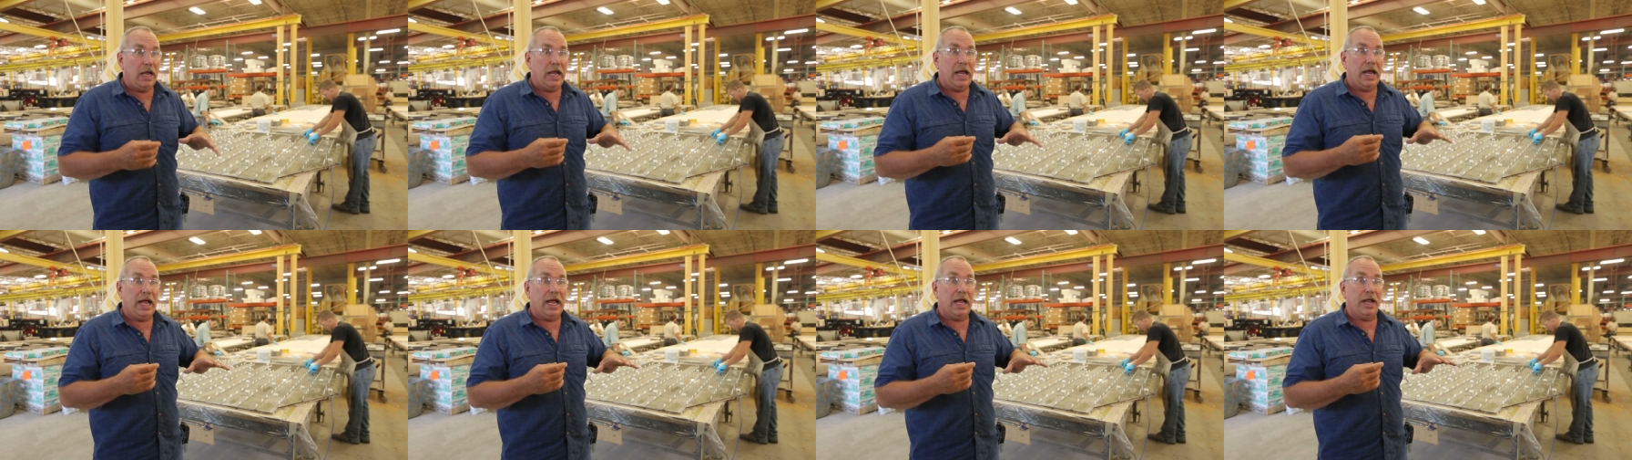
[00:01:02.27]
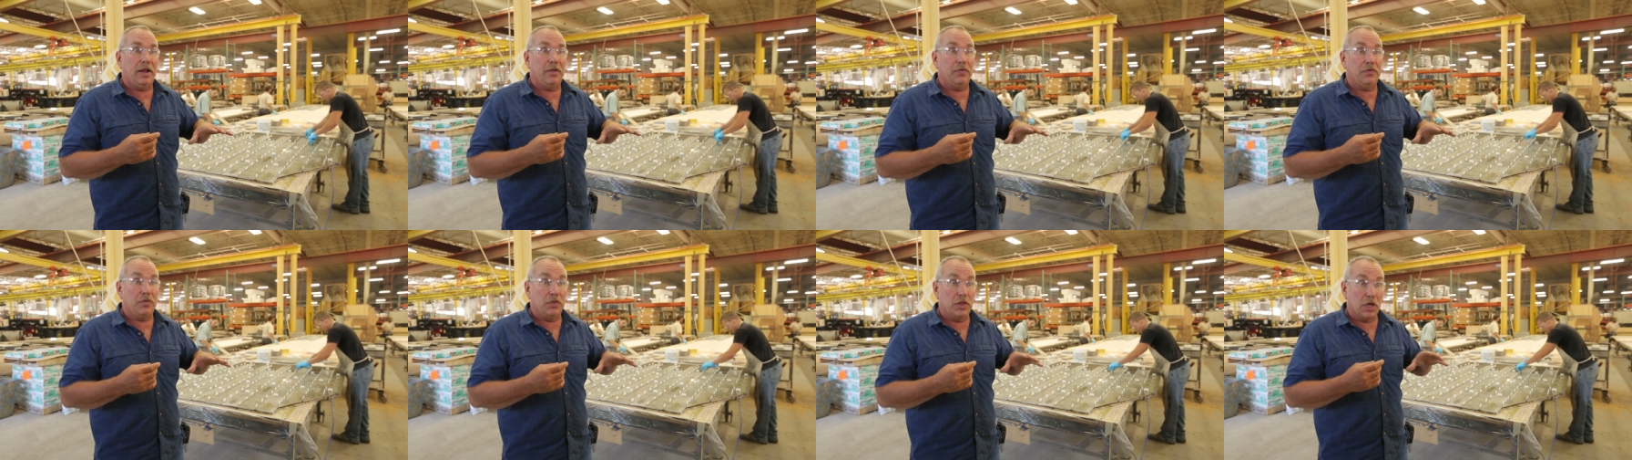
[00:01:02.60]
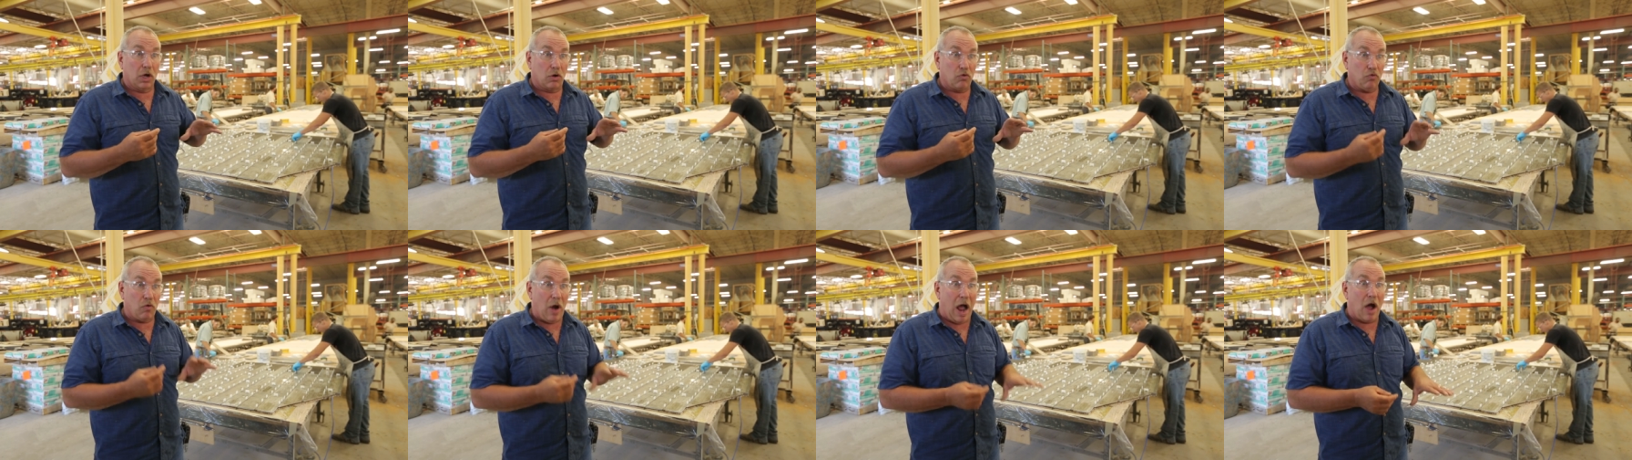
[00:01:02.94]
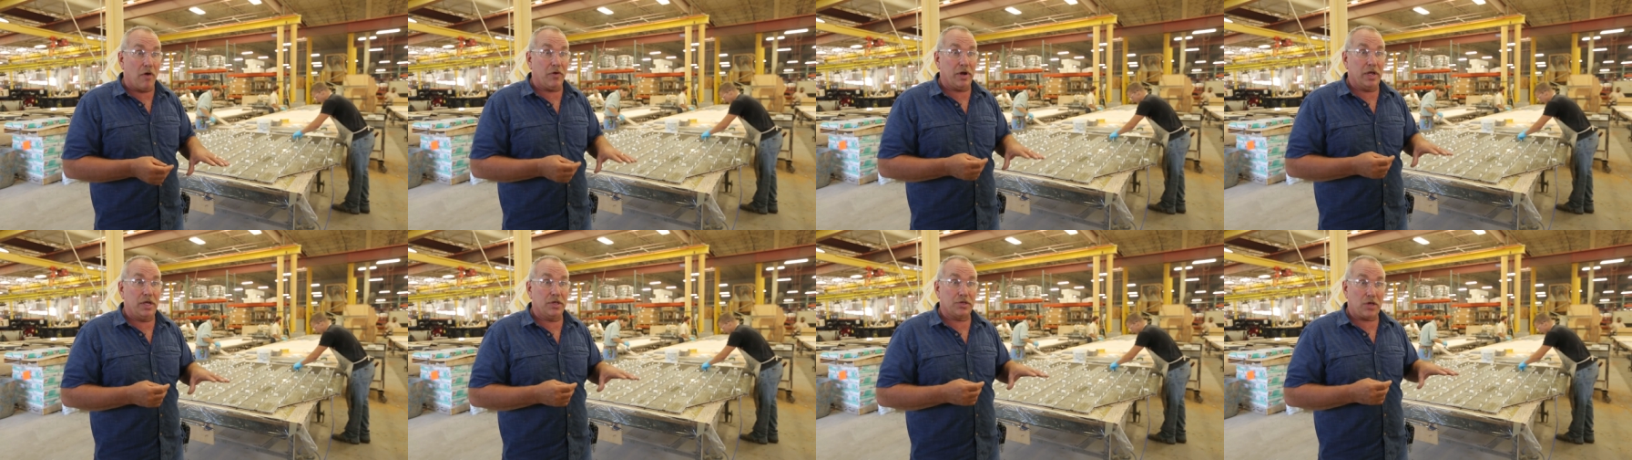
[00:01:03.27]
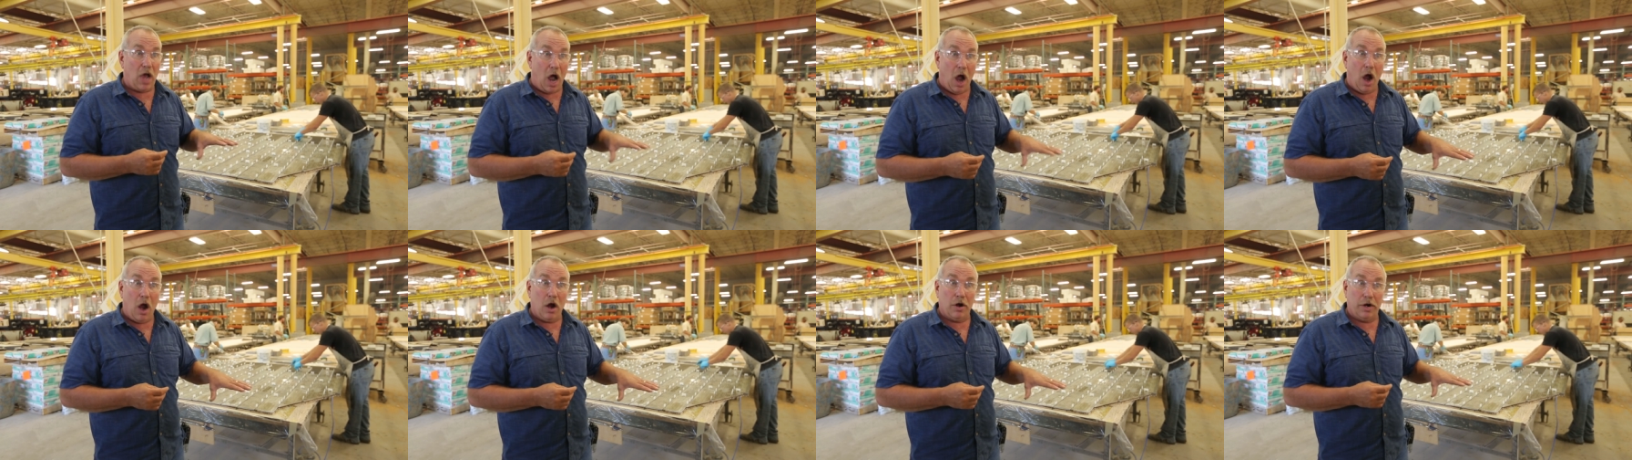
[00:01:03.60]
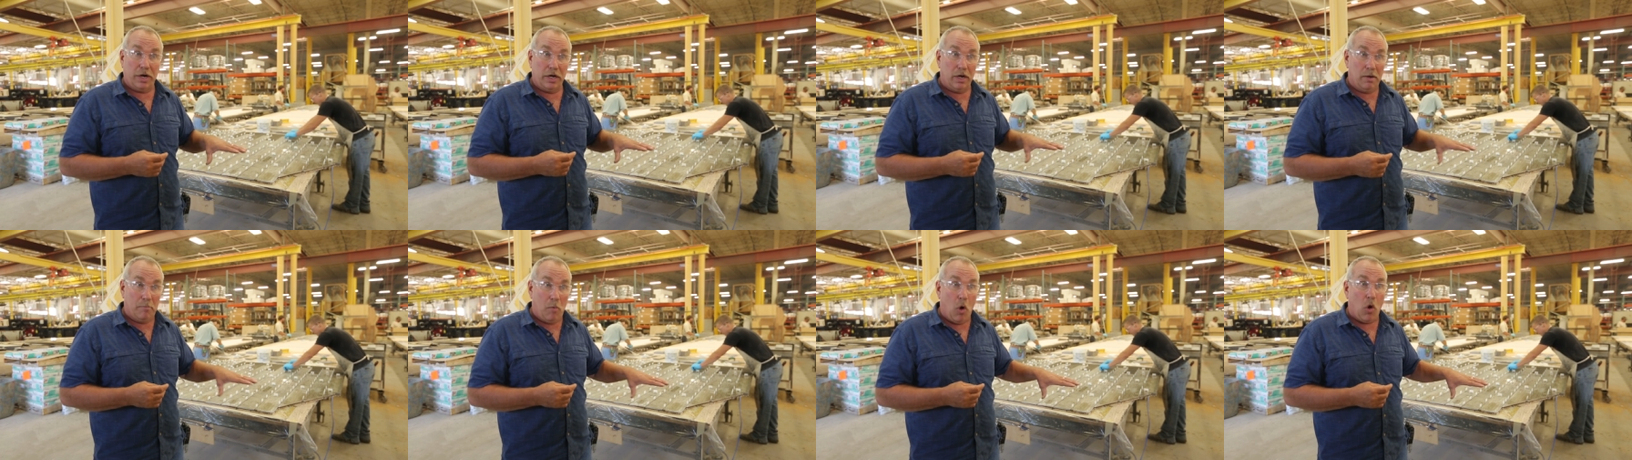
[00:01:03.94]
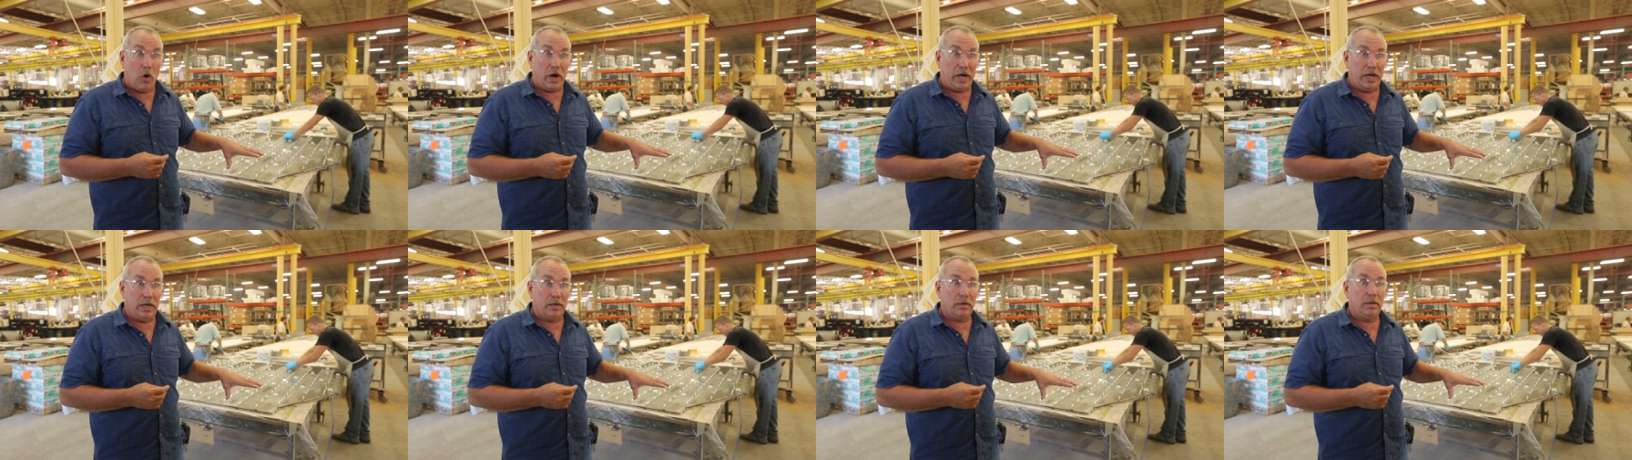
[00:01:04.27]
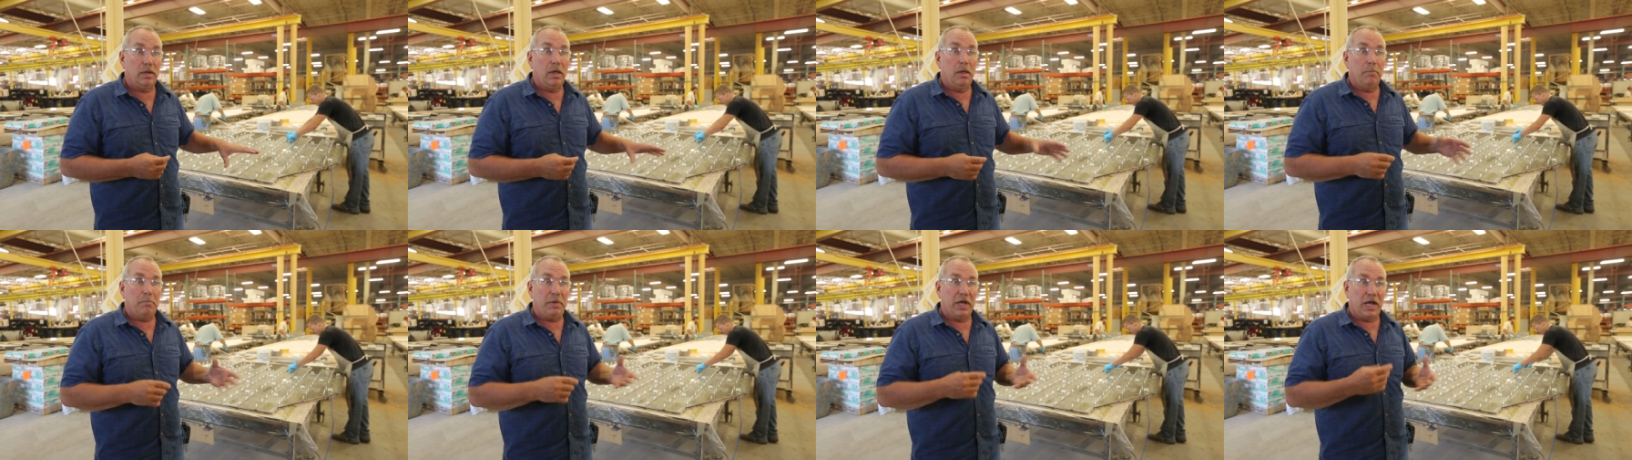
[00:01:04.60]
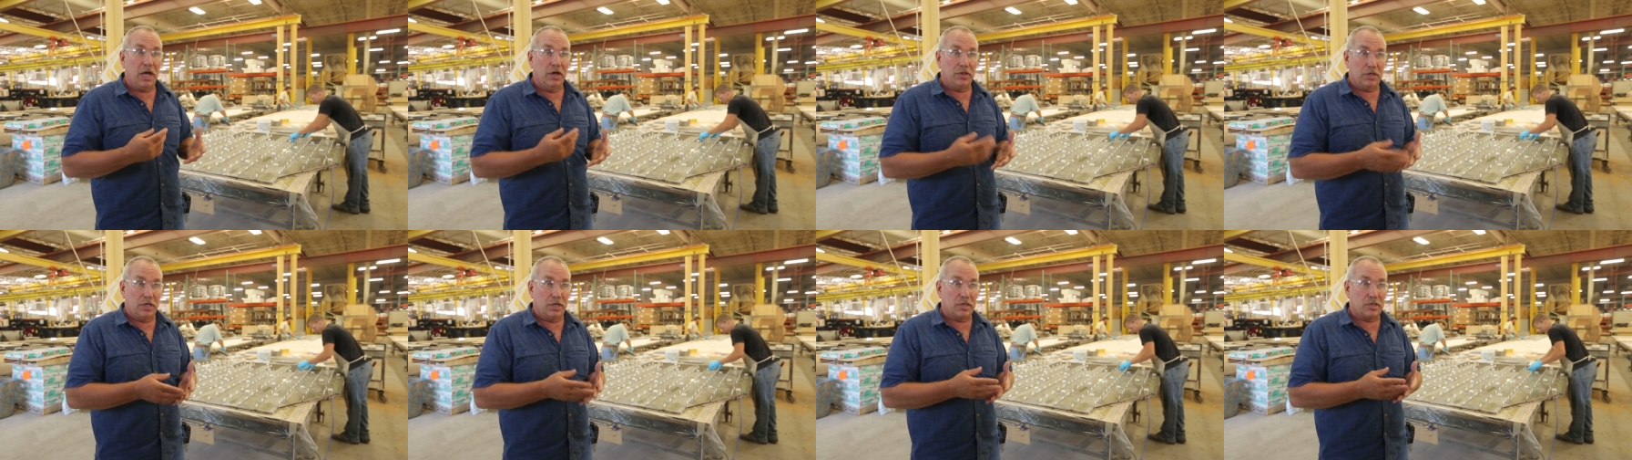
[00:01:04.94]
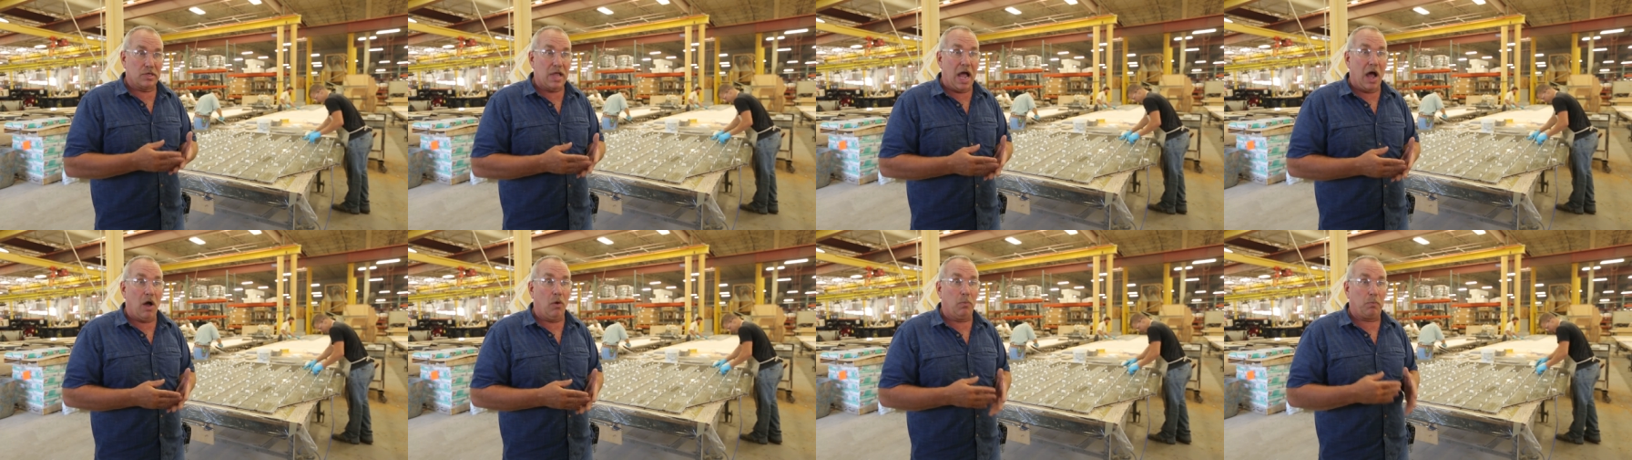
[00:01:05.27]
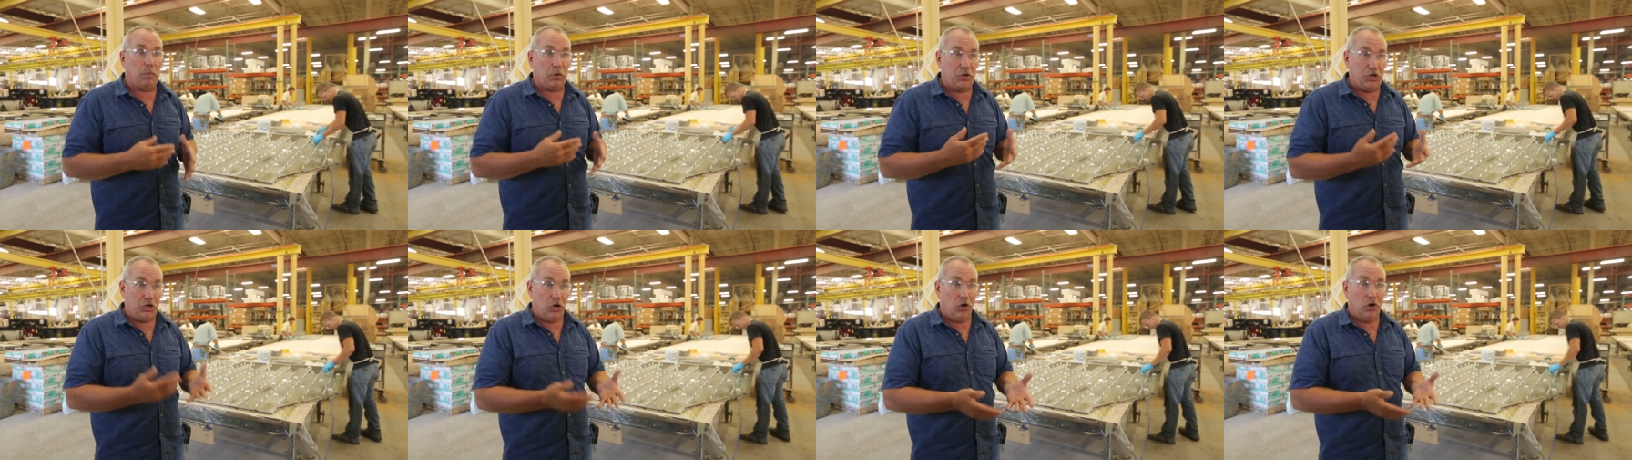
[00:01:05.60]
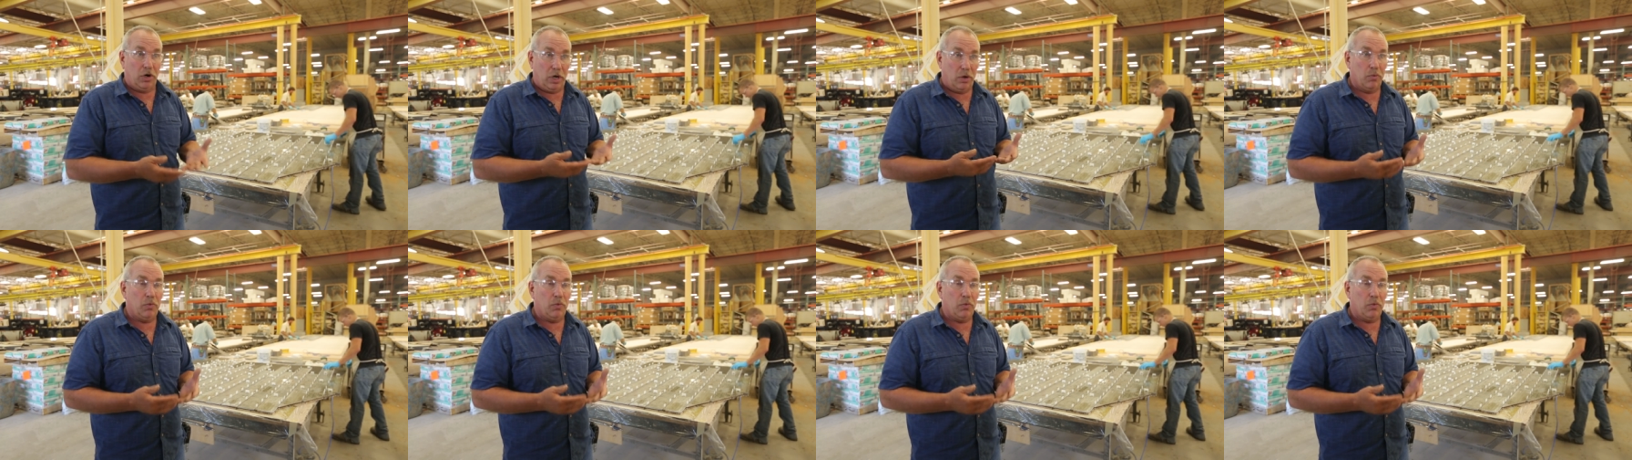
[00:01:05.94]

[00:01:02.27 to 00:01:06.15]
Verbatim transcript: and the grout is hard in the morning because it is now cured